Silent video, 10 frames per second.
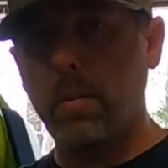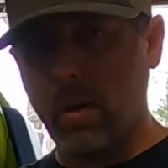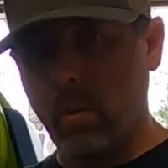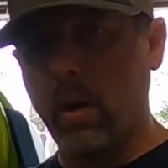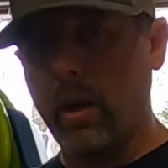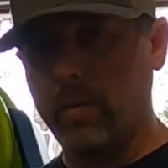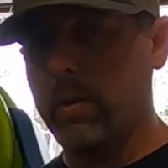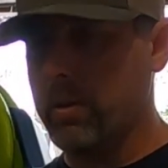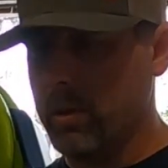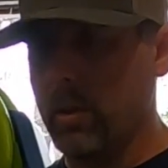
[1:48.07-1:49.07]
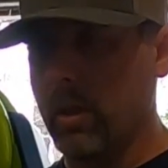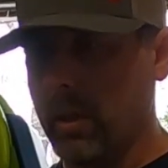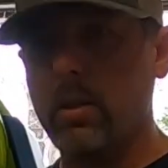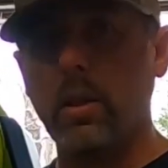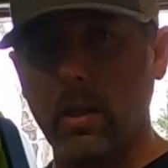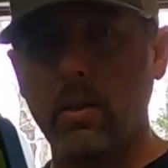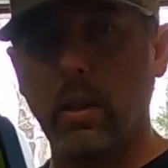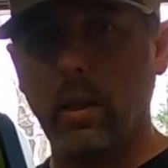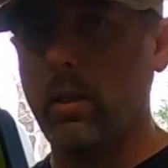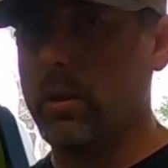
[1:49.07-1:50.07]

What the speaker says: like my wife is a necessity.